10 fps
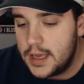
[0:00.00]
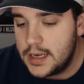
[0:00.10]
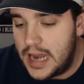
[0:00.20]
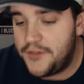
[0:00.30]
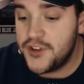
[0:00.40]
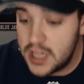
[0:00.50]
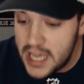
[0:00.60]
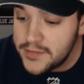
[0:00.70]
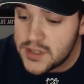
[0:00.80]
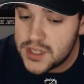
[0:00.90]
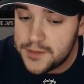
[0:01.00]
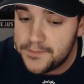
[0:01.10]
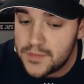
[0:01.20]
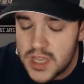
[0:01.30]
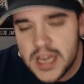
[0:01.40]
Now, for the Leafs,
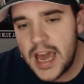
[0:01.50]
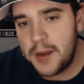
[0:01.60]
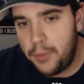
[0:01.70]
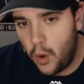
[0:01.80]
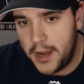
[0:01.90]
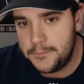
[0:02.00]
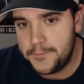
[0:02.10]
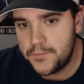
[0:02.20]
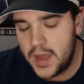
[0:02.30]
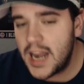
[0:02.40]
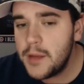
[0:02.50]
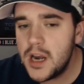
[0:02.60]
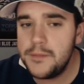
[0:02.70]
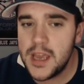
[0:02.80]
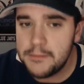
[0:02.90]
you get a point. And
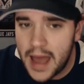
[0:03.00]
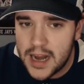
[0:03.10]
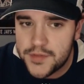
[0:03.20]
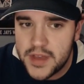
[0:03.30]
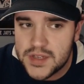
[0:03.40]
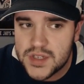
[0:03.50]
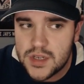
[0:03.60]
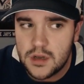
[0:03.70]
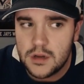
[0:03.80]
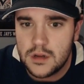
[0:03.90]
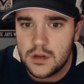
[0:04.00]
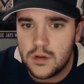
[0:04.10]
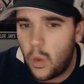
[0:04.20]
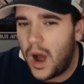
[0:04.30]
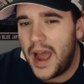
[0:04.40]
anybody being mad at this,
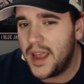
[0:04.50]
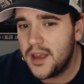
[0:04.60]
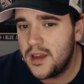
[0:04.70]
why?